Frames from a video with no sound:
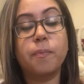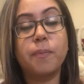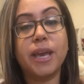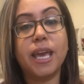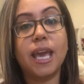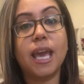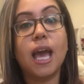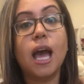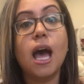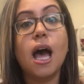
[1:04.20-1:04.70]

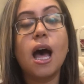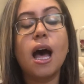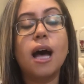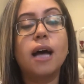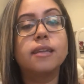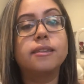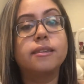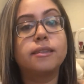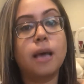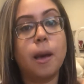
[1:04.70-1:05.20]
be
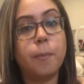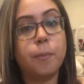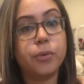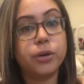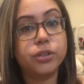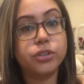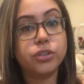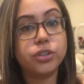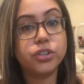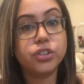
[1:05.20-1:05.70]
a
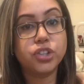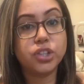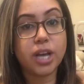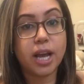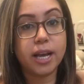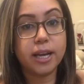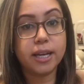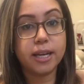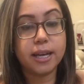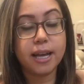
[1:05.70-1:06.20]
temperature
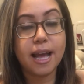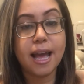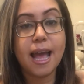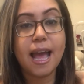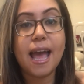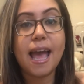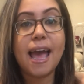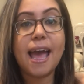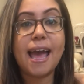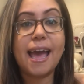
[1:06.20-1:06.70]
check
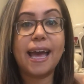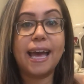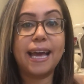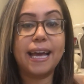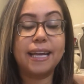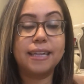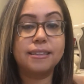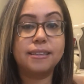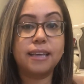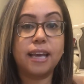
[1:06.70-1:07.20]

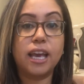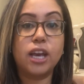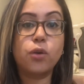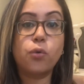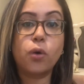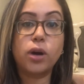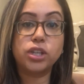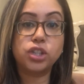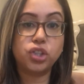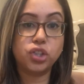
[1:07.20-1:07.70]
and a
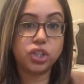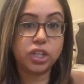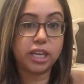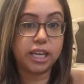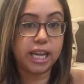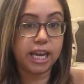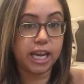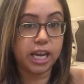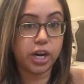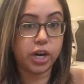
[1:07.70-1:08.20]

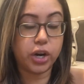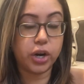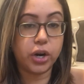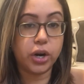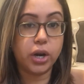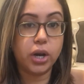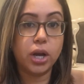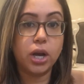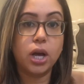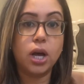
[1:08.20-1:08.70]

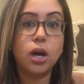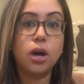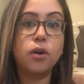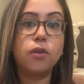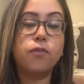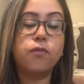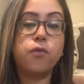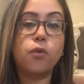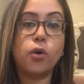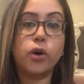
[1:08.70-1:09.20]
questionnaire
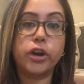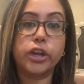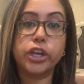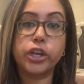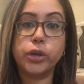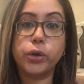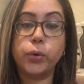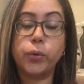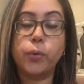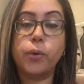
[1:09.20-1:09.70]
for
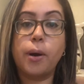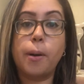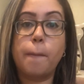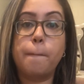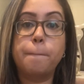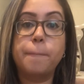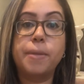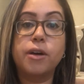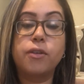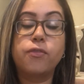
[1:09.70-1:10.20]
you
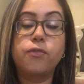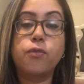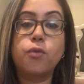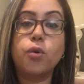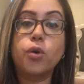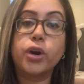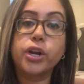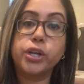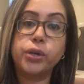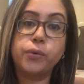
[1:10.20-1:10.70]

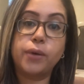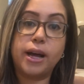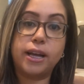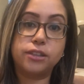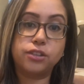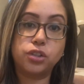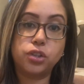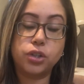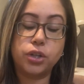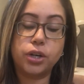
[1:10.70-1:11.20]
before you
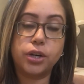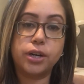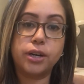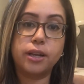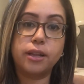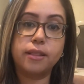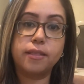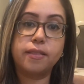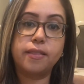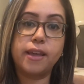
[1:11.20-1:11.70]

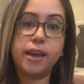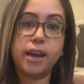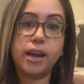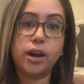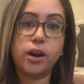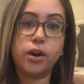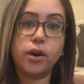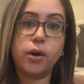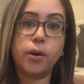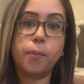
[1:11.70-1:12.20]
entered
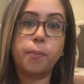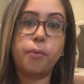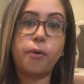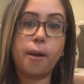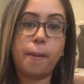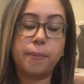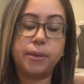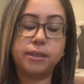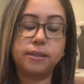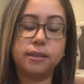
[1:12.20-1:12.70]
their
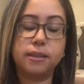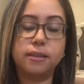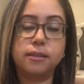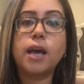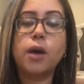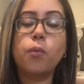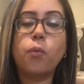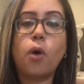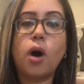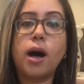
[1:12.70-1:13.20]
premises.
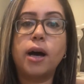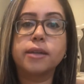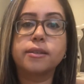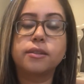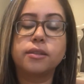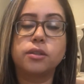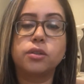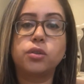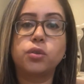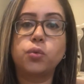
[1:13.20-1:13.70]
I
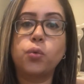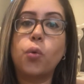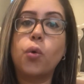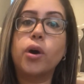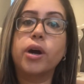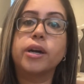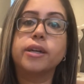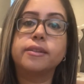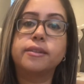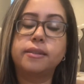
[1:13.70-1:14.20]
walked
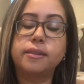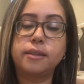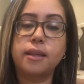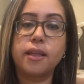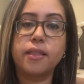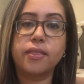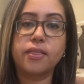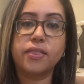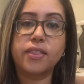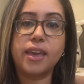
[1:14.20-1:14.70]
towards
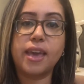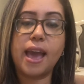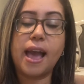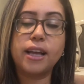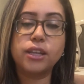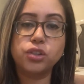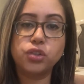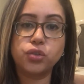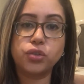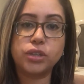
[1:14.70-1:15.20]
the
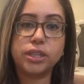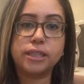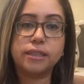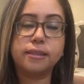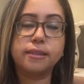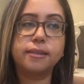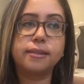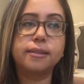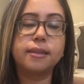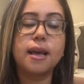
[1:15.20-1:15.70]

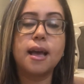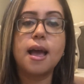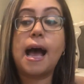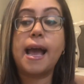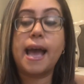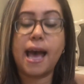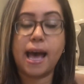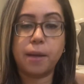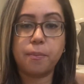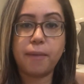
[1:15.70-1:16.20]
entrance. I
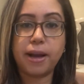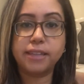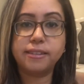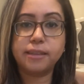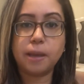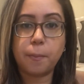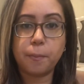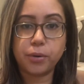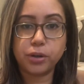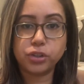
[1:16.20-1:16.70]
had my
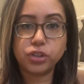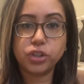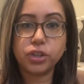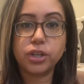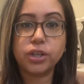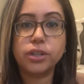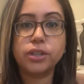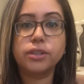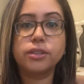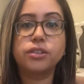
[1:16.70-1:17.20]

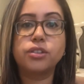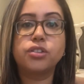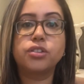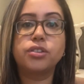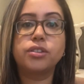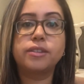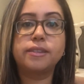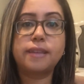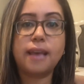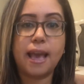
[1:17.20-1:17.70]
temperature
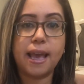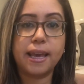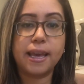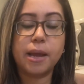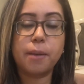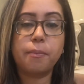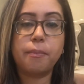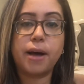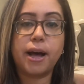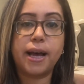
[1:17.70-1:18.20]

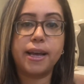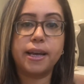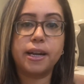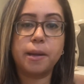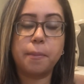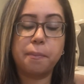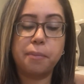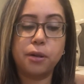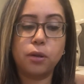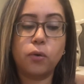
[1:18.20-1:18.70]
taken by an
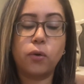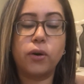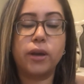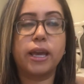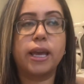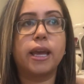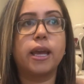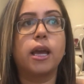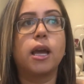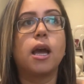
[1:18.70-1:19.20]

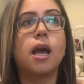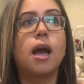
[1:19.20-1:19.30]
employee,